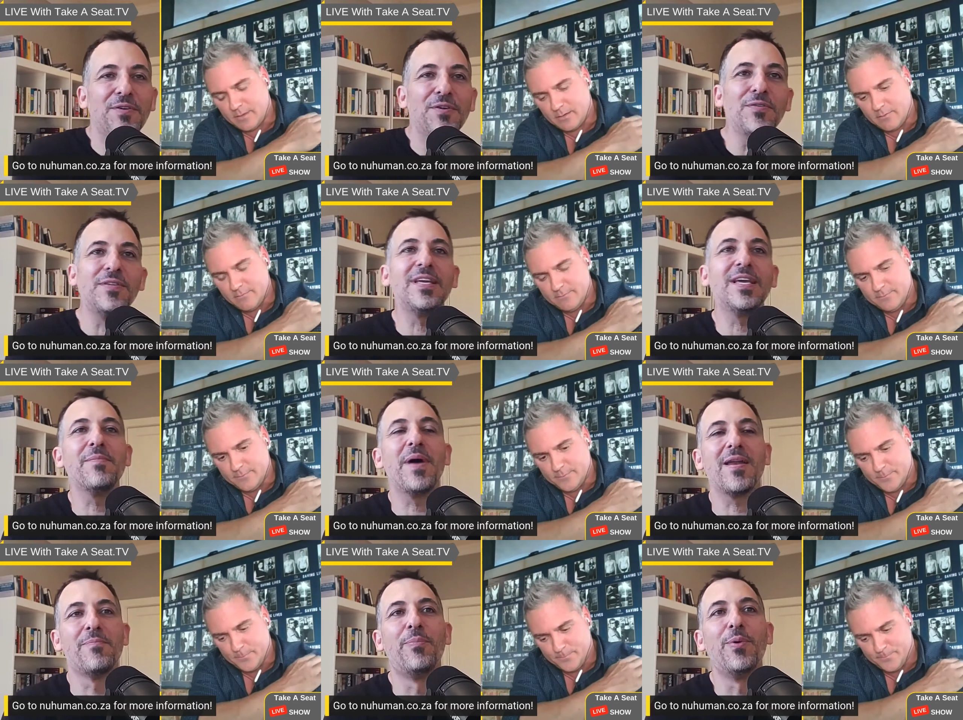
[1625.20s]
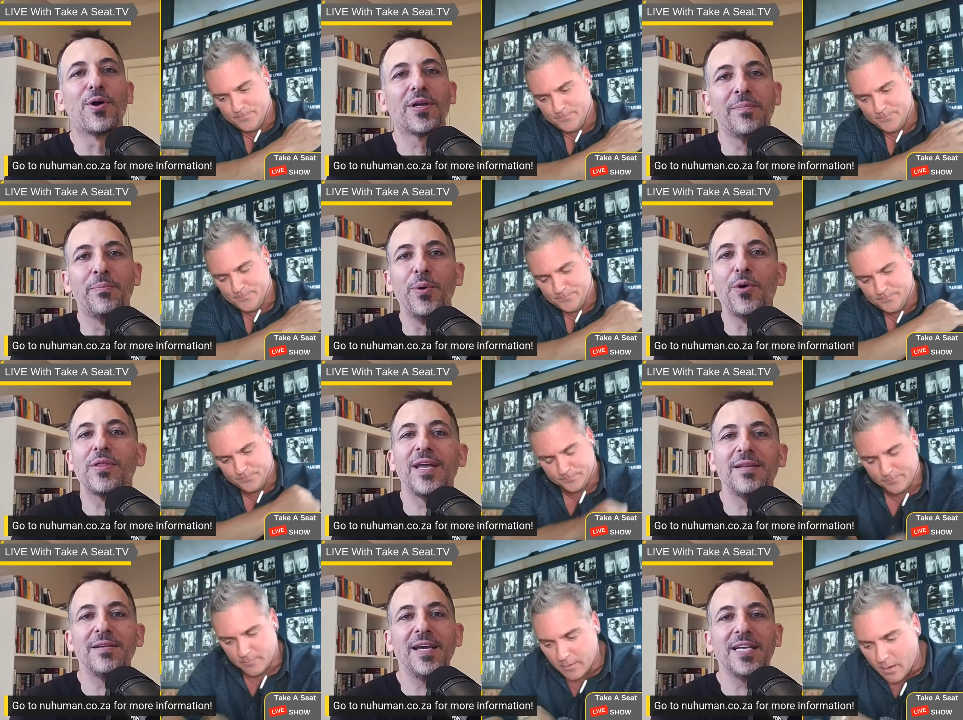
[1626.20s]
Speaker 1: you think about a book, the book that
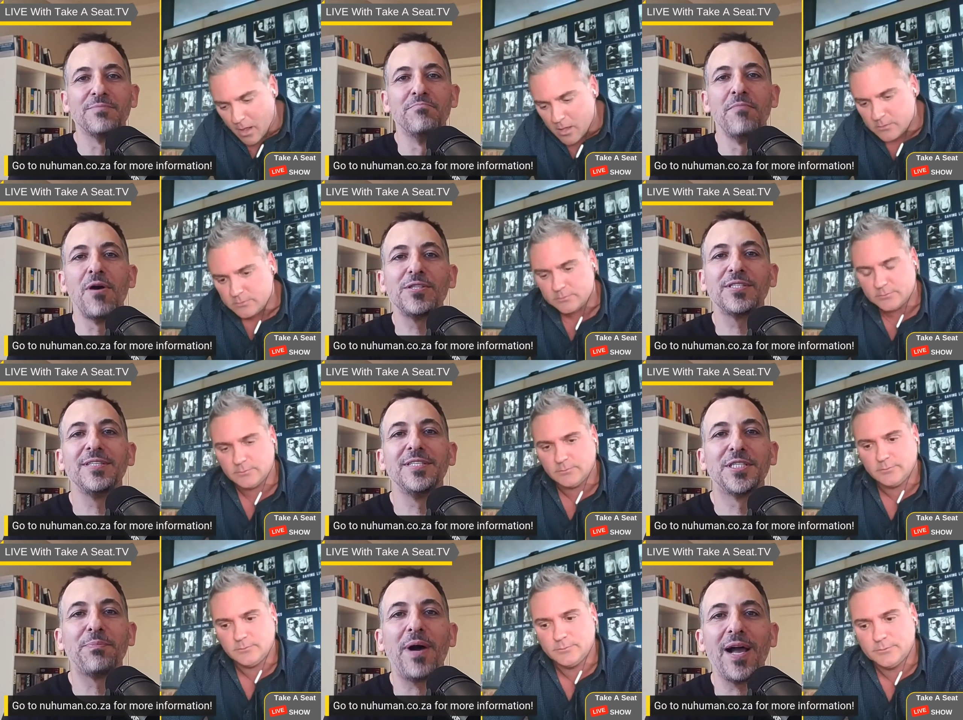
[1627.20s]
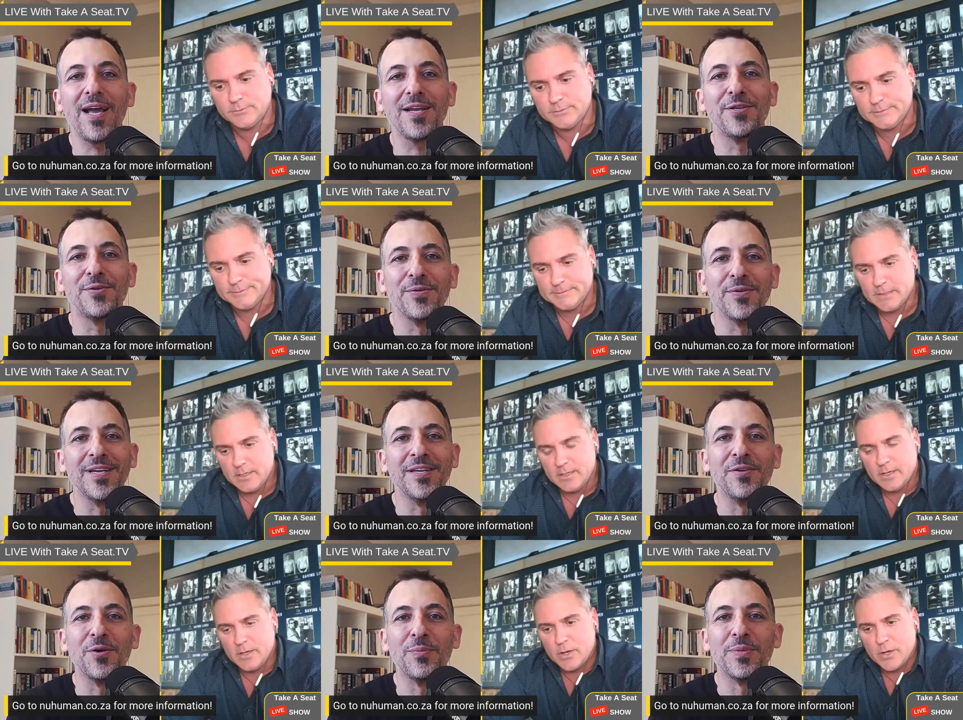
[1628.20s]
has most inspired you in
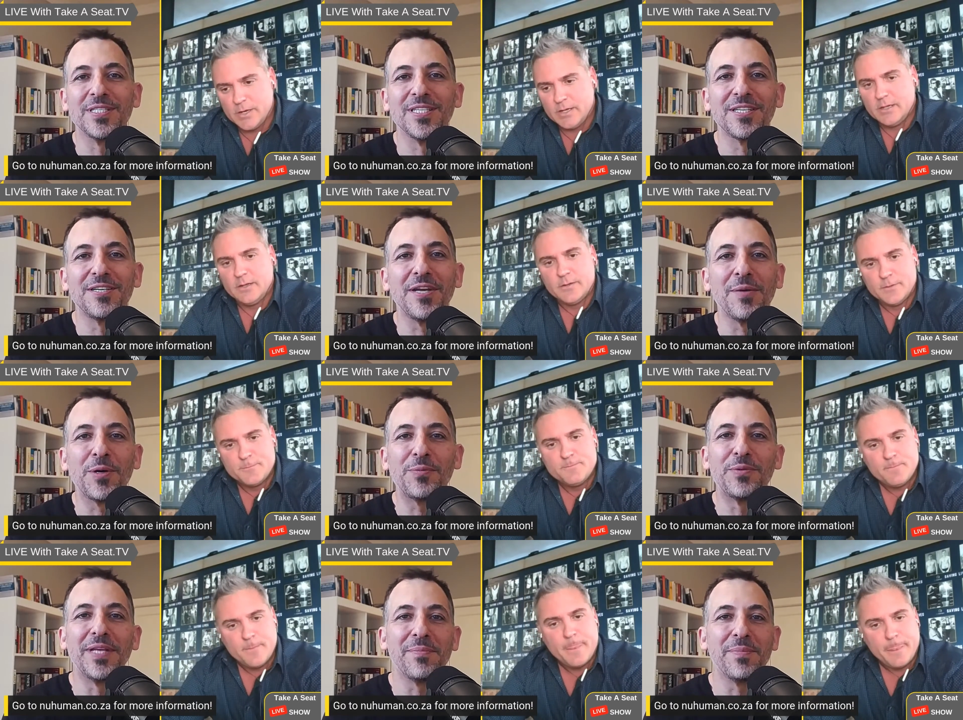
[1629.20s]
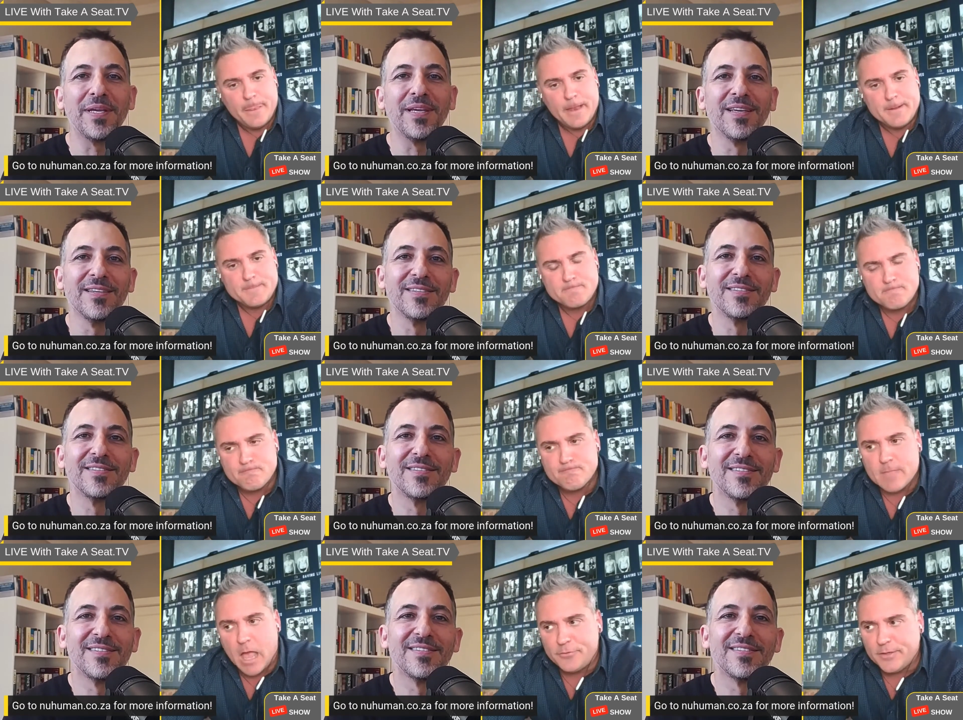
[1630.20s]
your business career, what would that be?
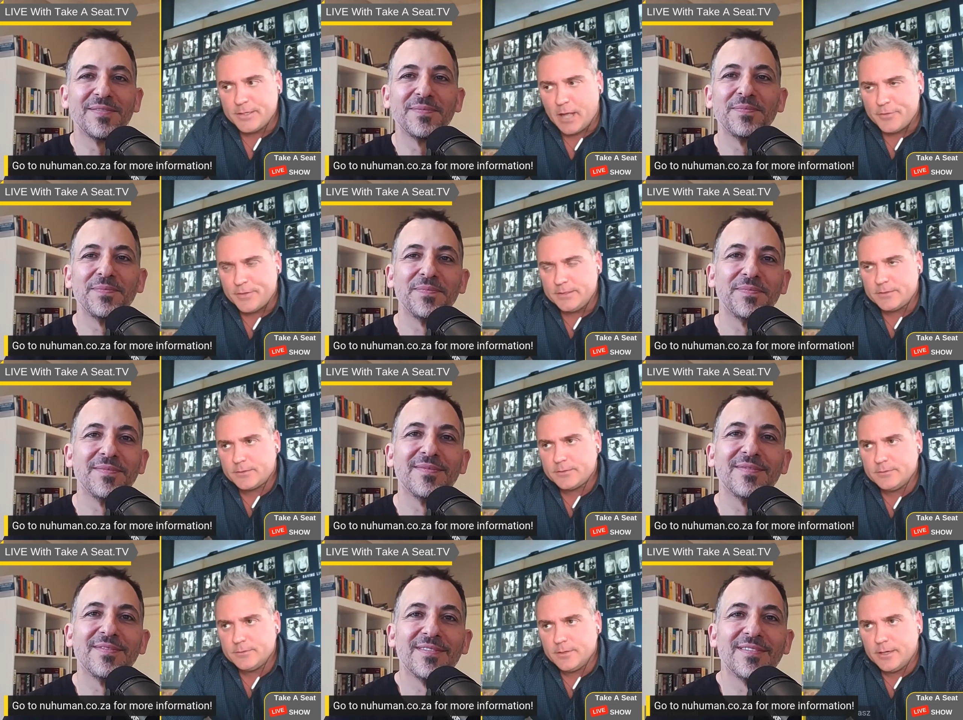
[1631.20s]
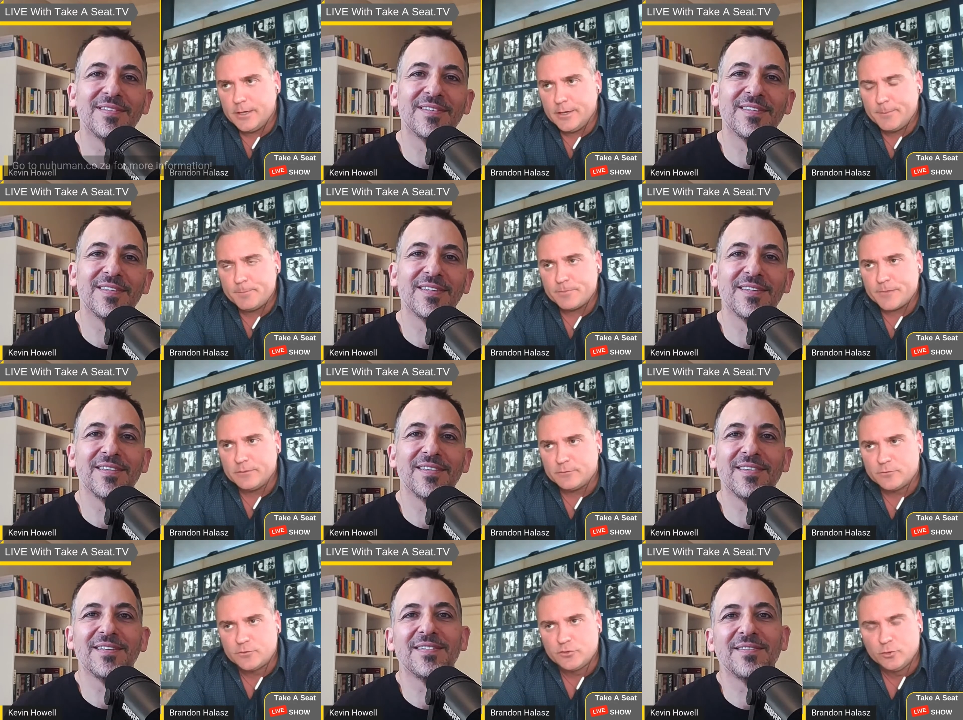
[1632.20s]
Speaker 2: I think I think um,
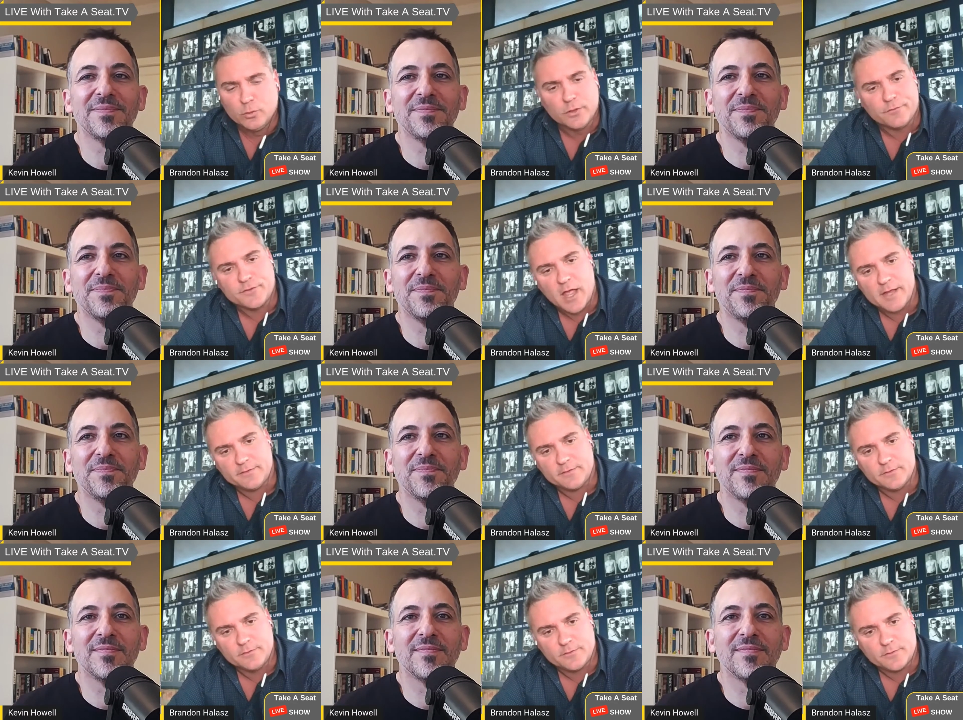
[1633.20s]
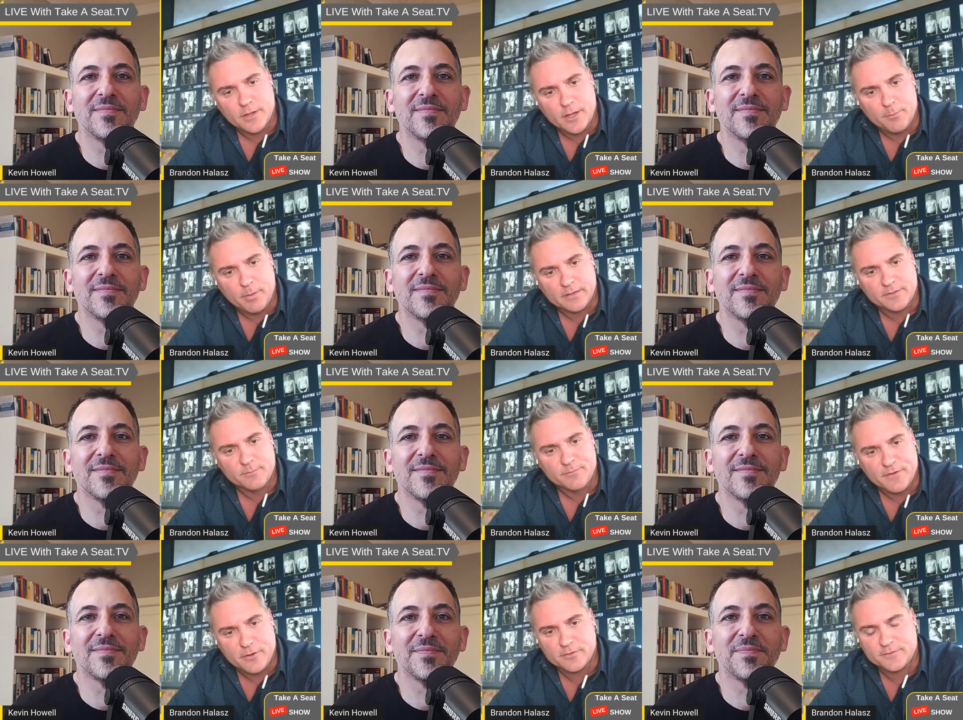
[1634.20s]
Tool of Titans uh, by
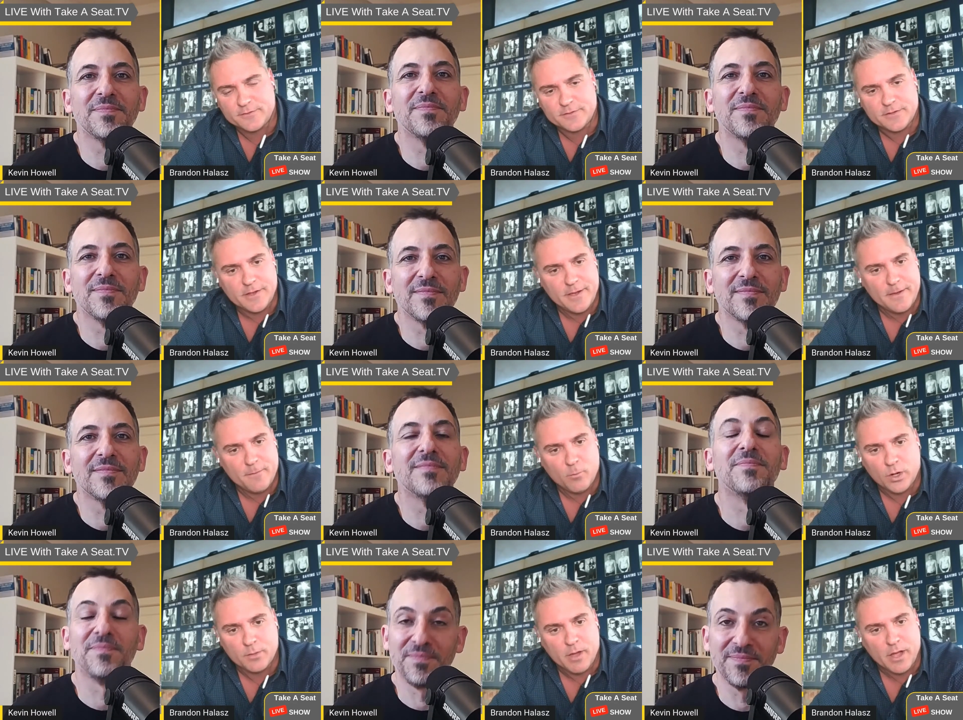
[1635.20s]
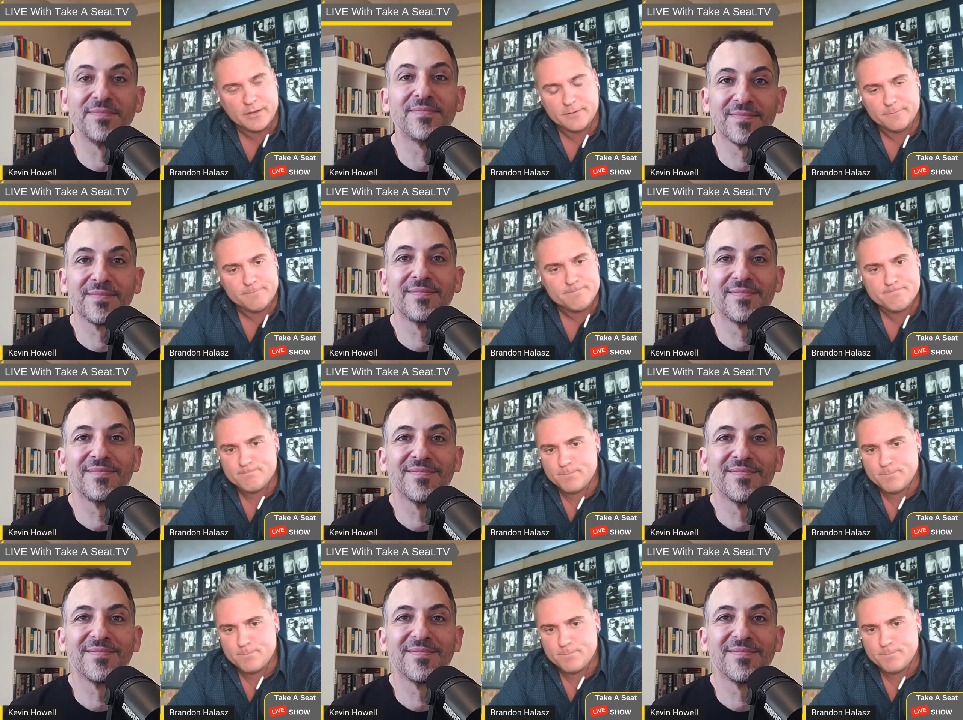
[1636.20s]
Tim Ferriss, uh, one of my